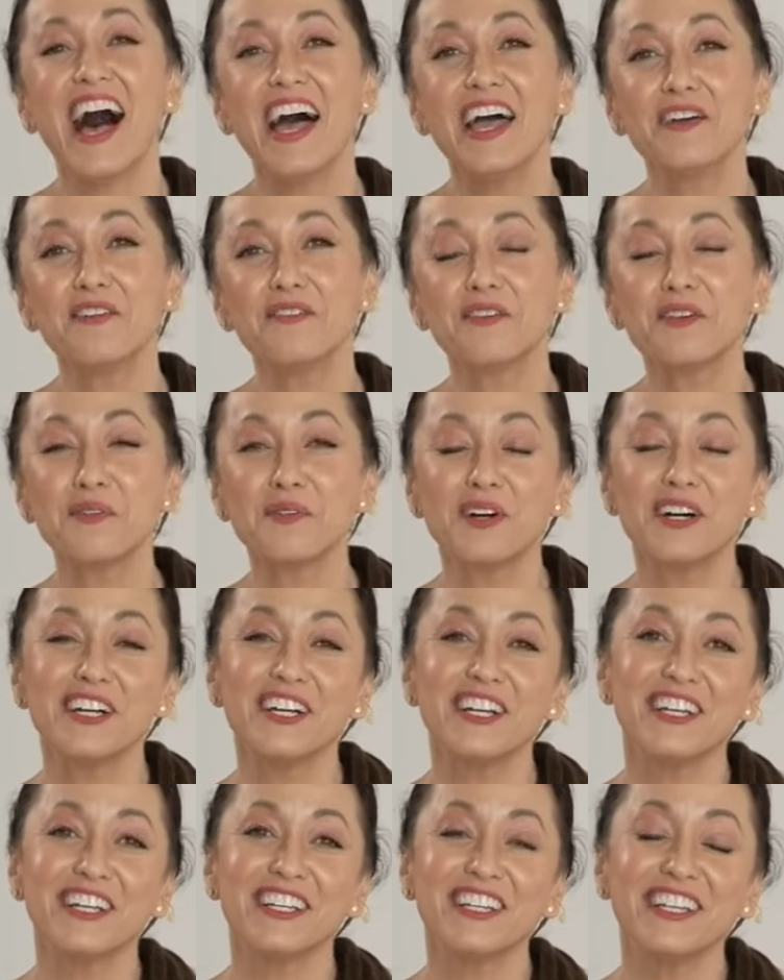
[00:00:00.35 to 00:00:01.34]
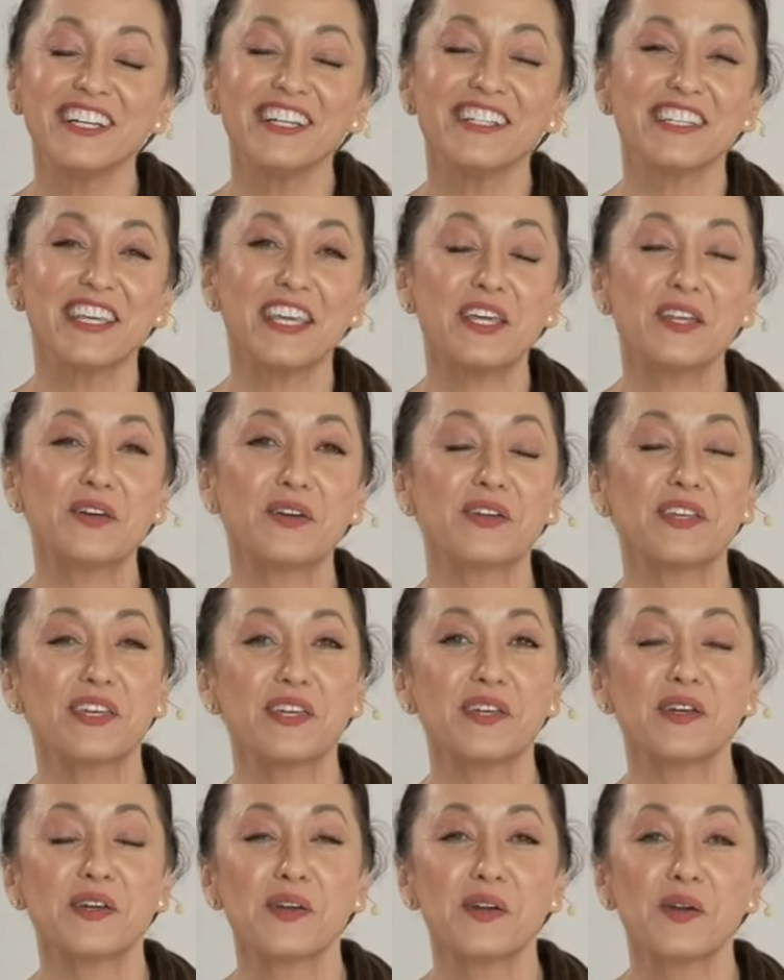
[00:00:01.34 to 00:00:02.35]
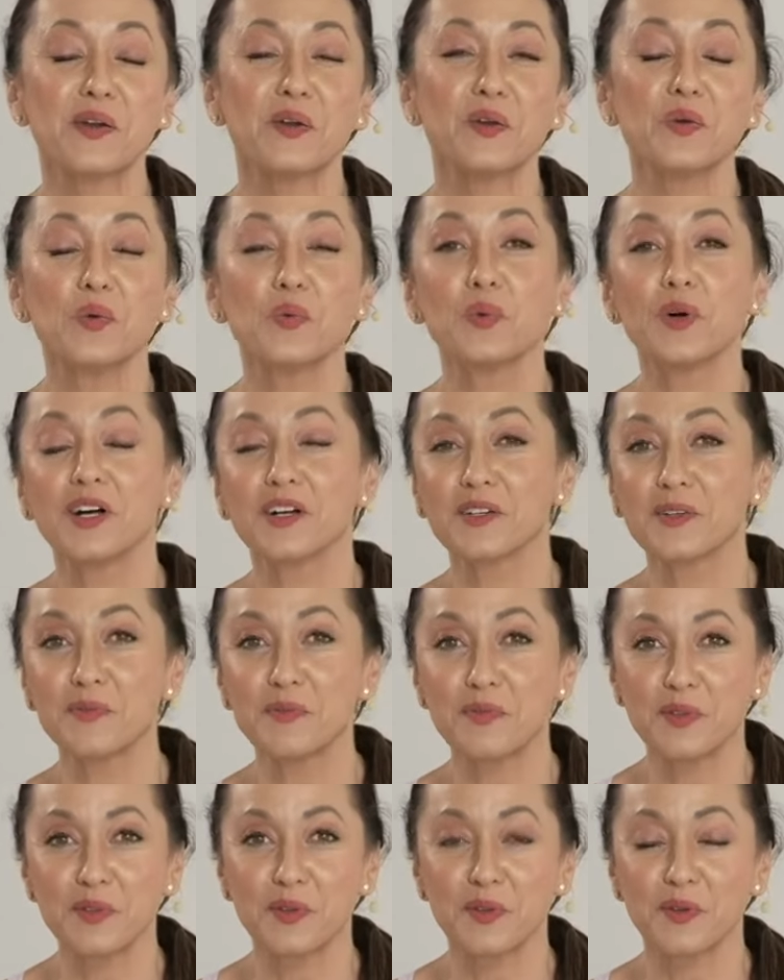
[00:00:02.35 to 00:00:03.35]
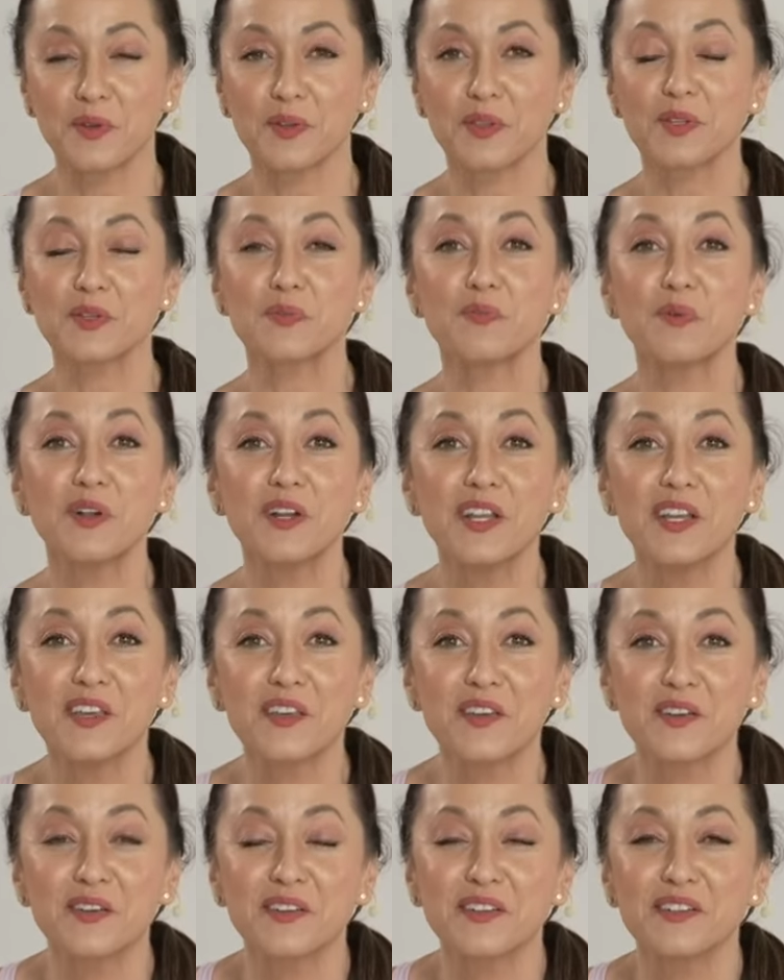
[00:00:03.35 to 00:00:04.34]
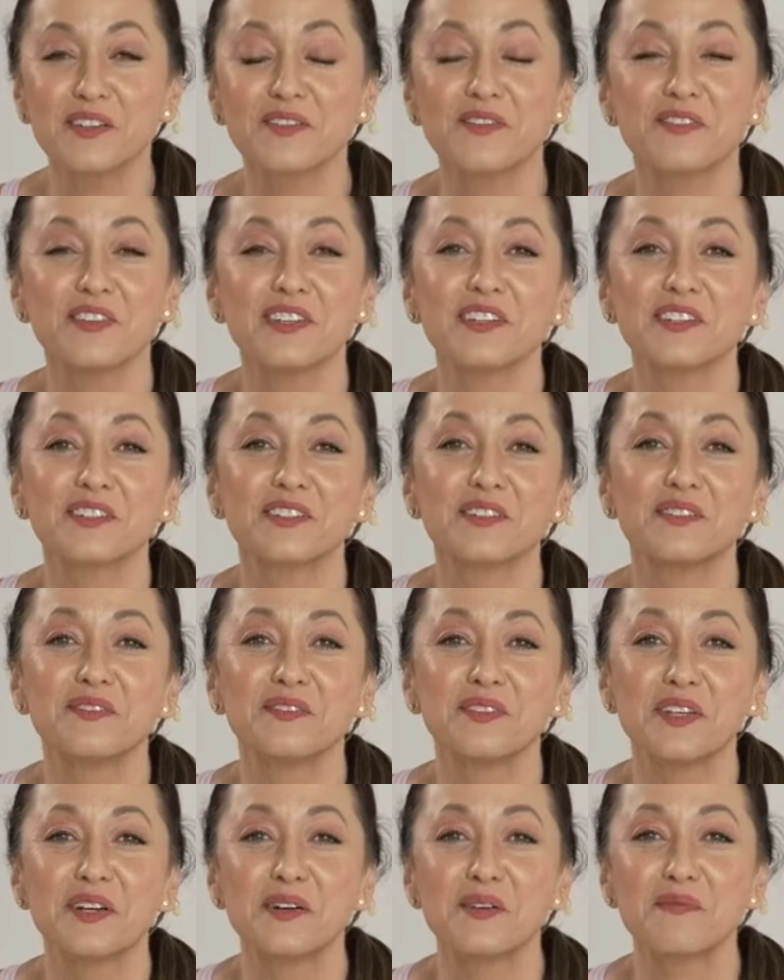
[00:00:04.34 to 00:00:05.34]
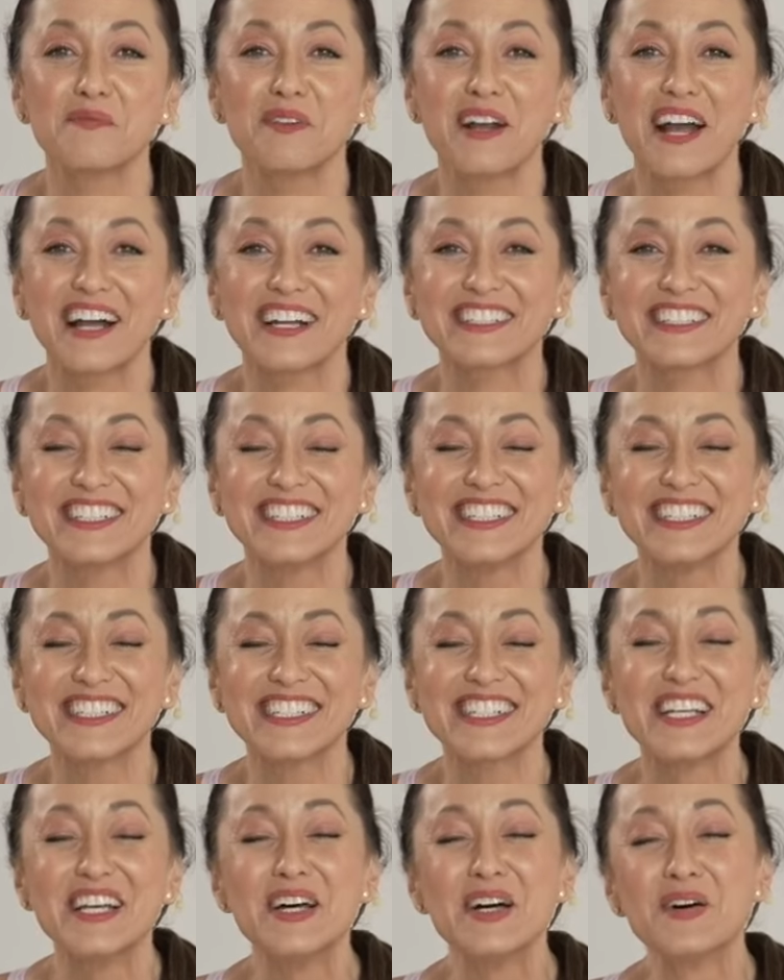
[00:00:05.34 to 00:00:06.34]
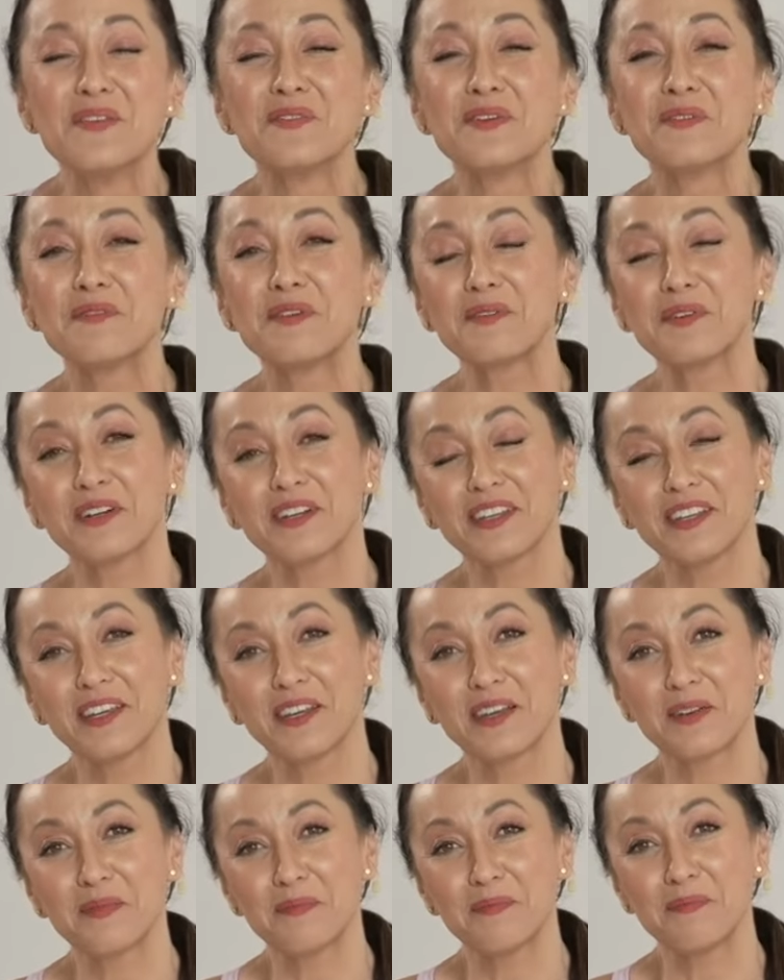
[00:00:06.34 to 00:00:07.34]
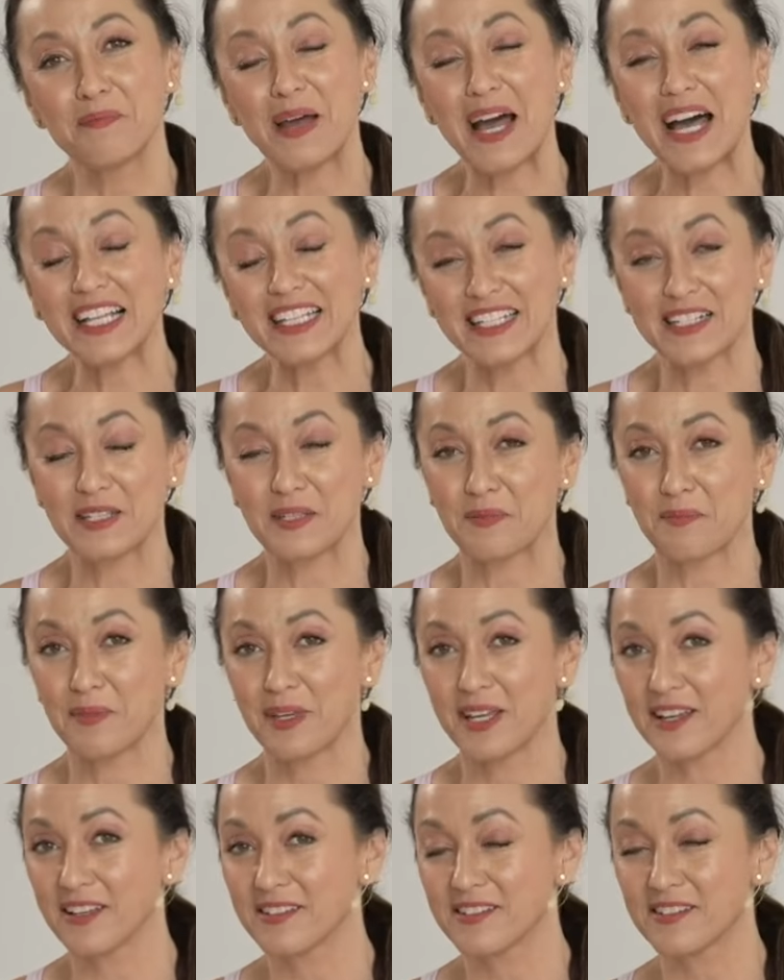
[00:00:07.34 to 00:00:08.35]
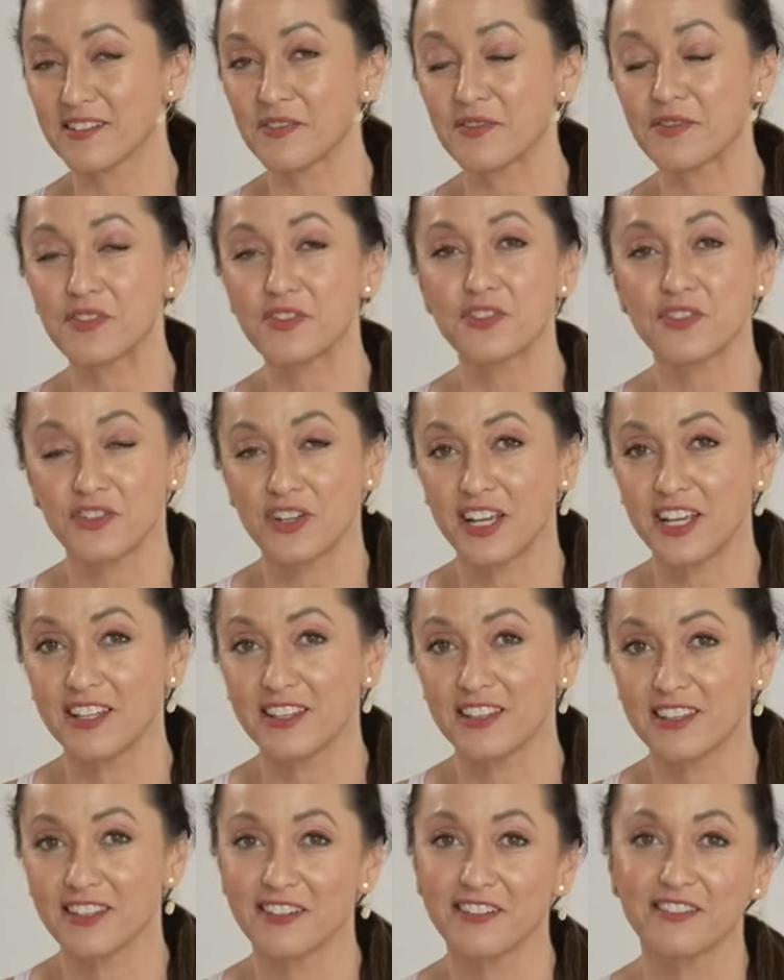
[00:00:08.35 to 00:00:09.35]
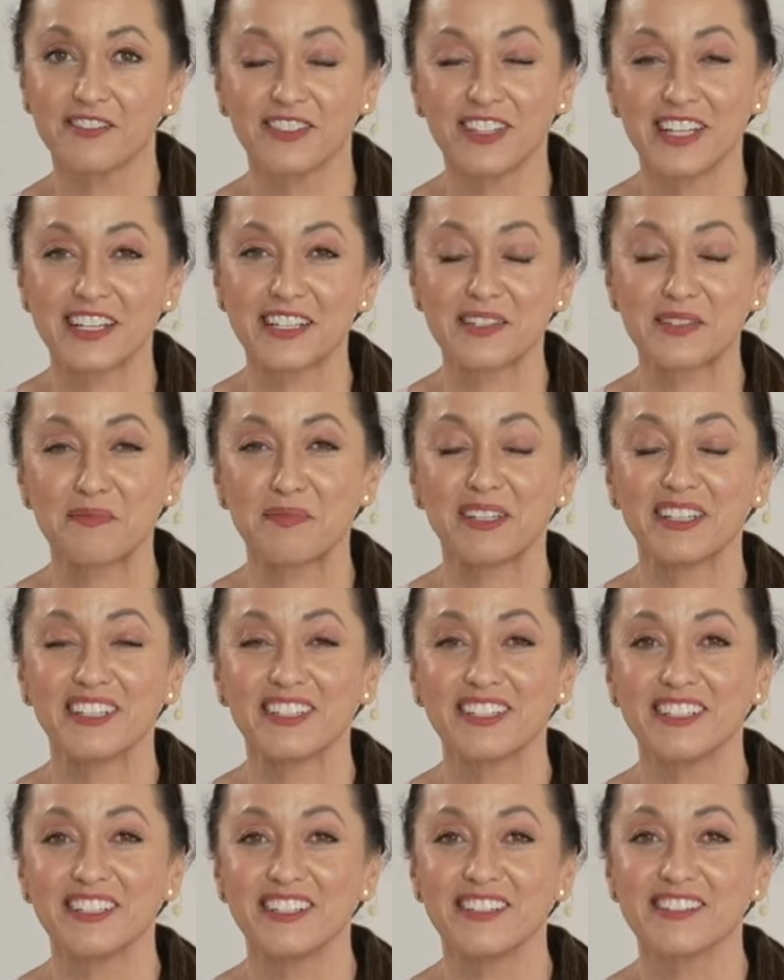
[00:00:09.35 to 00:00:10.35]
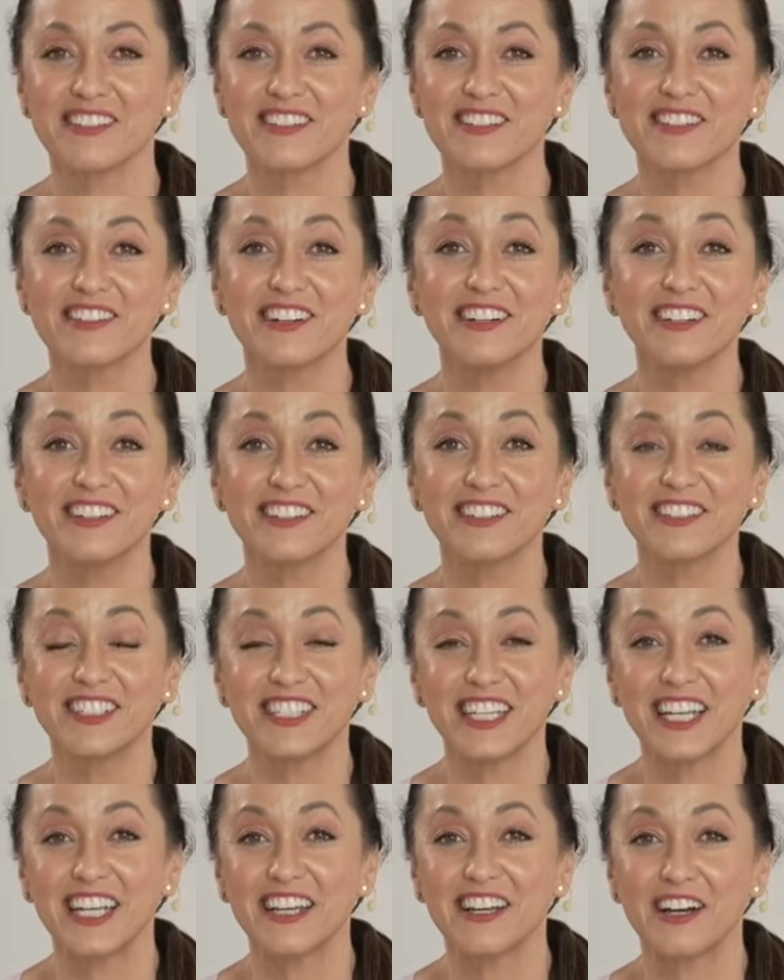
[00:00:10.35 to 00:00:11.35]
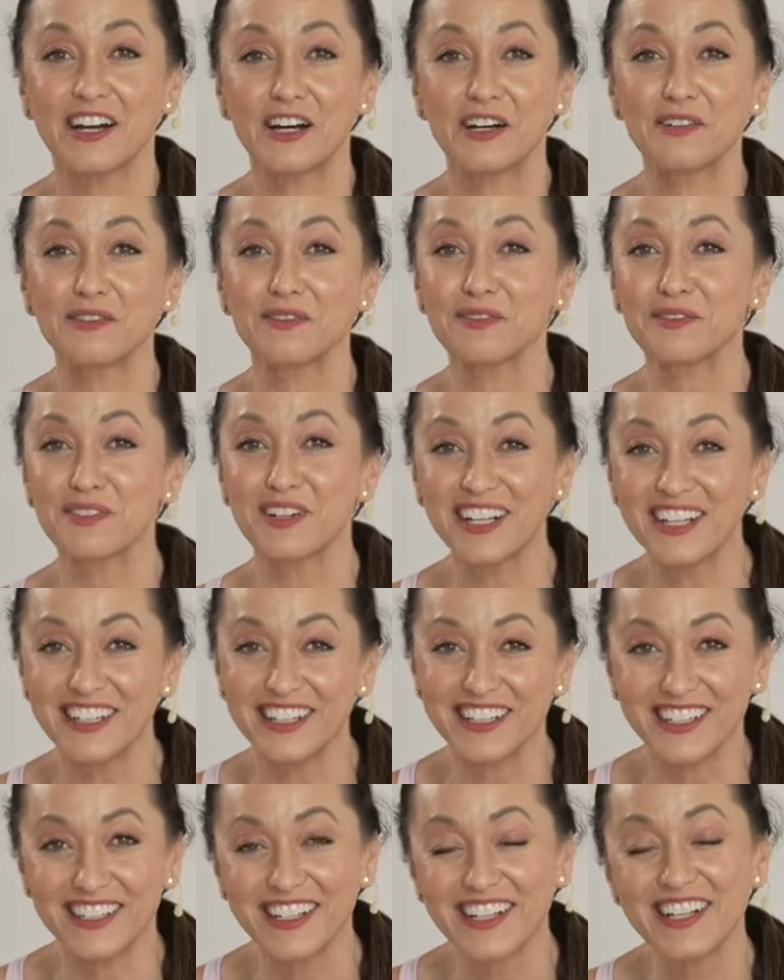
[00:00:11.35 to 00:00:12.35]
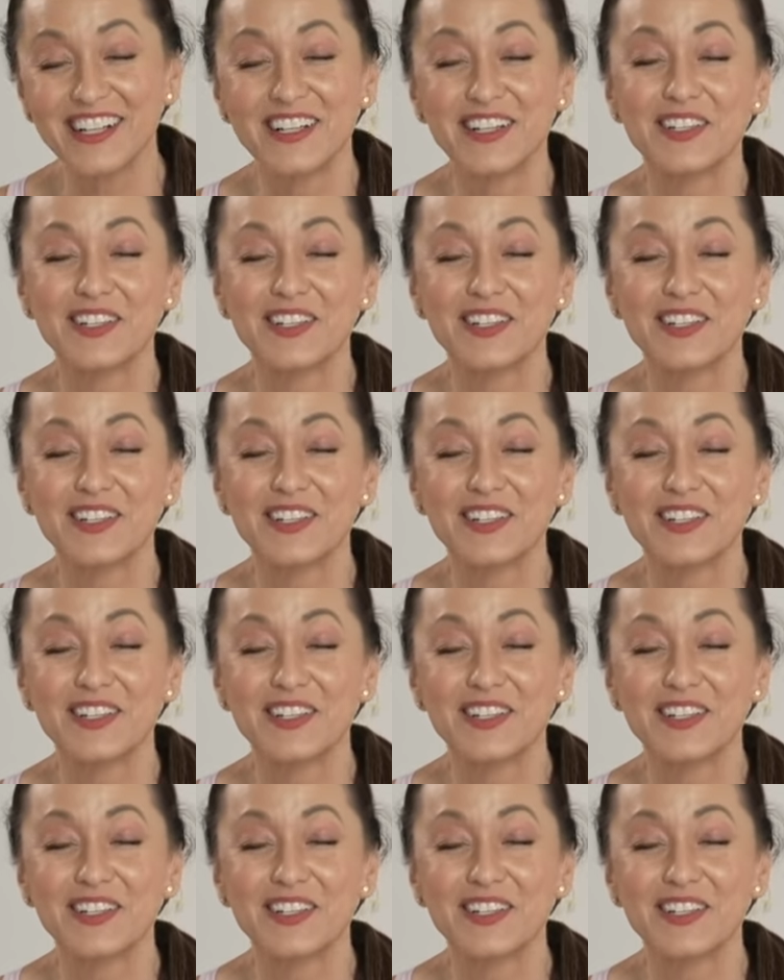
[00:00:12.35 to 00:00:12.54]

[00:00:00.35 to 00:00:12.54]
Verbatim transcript: Hi everyone, it's Kino here. Welcome to this morning yoga feel good flow practice. We'll be working a balanced mix of strength and flexibility to start your day off right.